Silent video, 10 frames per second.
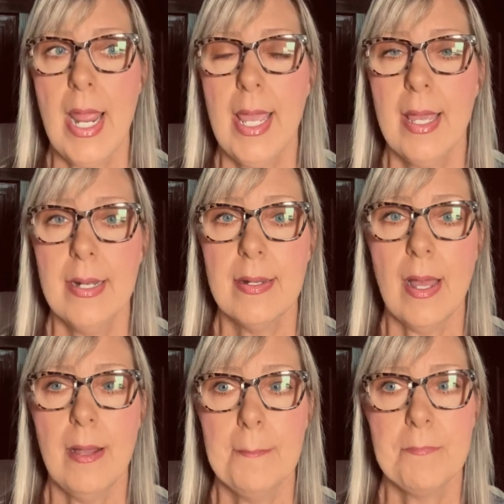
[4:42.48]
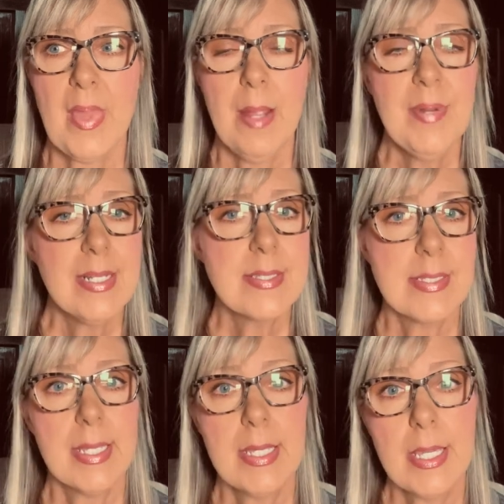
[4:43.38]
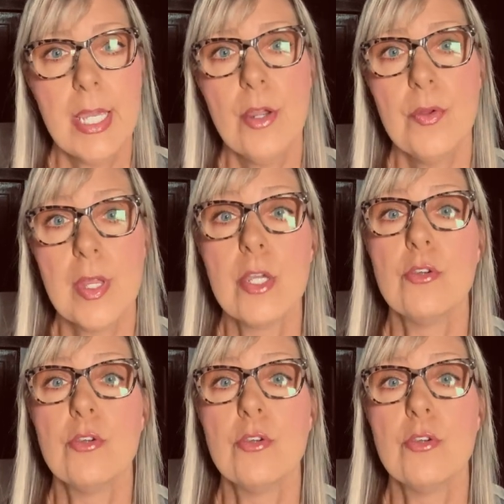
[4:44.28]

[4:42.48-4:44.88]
And I'm not saying here that